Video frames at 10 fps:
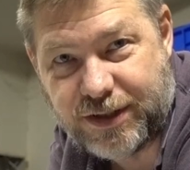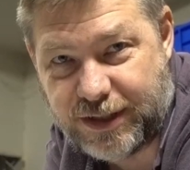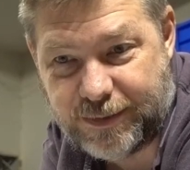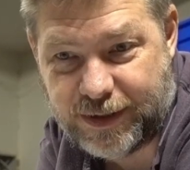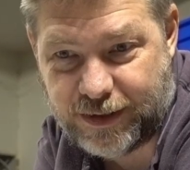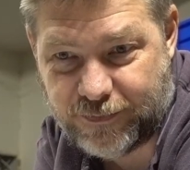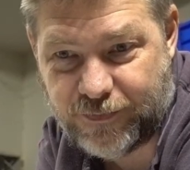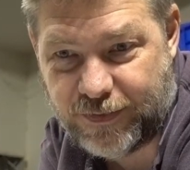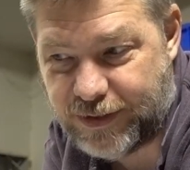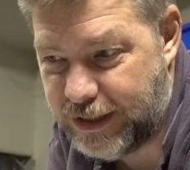
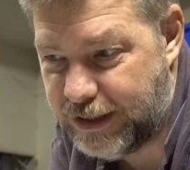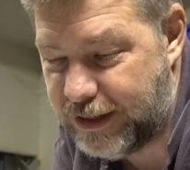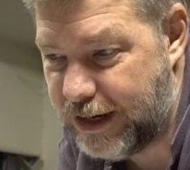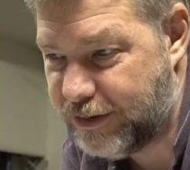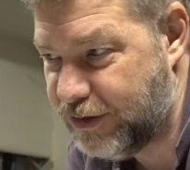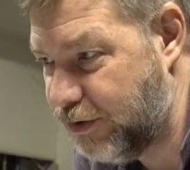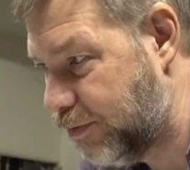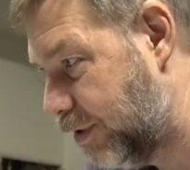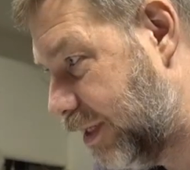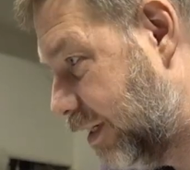DB15 connector, so it's
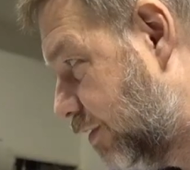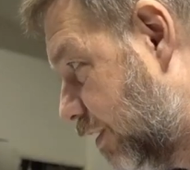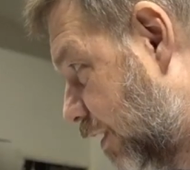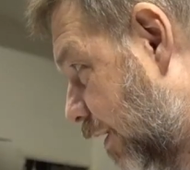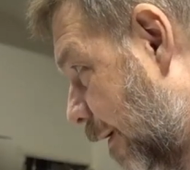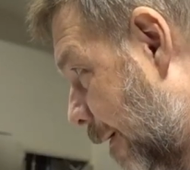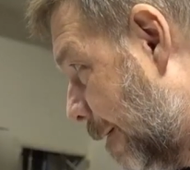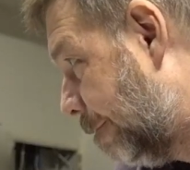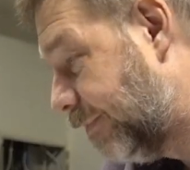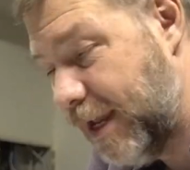pretty easy.
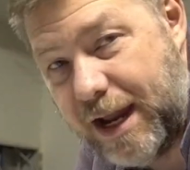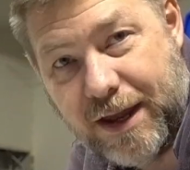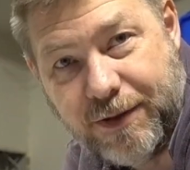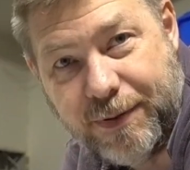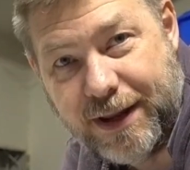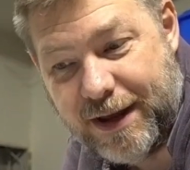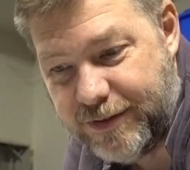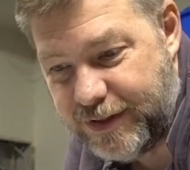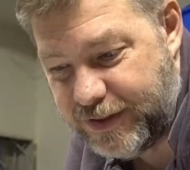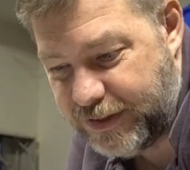And the pin out
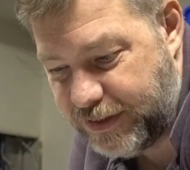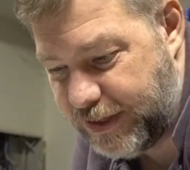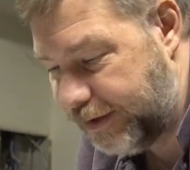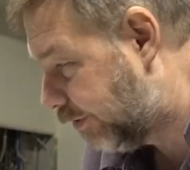does exist out